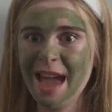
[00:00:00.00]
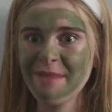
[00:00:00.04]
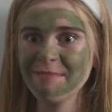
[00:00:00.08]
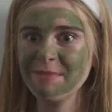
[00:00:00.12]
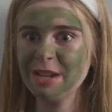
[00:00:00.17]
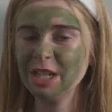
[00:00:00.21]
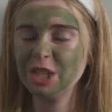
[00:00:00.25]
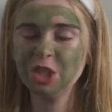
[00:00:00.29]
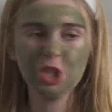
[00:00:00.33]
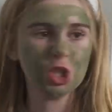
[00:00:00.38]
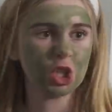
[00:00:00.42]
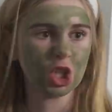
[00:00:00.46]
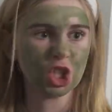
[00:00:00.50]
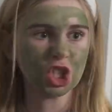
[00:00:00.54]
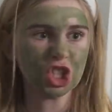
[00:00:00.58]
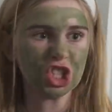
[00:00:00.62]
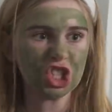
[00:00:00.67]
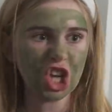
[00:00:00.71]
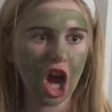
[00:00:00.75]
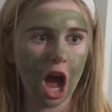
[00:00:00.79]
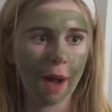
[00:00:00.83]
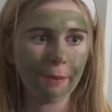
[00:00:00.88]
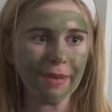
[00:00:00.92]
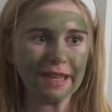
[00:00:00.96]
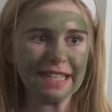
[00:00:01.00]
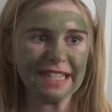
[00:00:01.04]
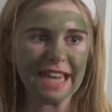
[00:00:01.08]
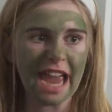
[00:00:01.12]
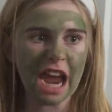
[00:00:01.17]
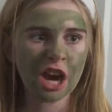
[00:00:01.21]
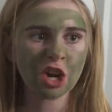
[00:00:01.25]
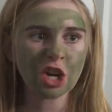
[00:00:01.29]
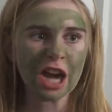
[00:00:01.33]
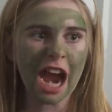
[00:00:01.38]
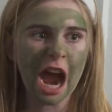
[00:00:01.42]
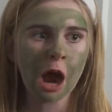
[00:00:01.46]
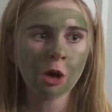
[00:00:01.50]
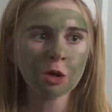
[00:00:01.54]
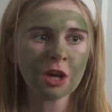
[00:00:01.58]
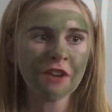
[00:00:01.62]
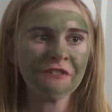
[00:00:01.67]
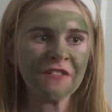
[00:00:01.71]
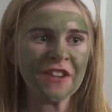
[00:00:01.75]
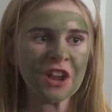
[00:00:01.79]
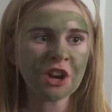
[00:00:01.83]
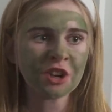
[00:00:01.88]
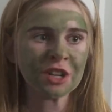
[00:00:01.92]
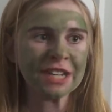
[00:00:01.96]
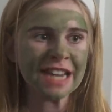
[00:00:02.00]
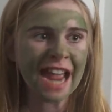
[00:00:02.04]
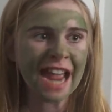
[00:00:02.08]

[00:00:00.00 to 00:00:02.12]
And me do your job and get her out of here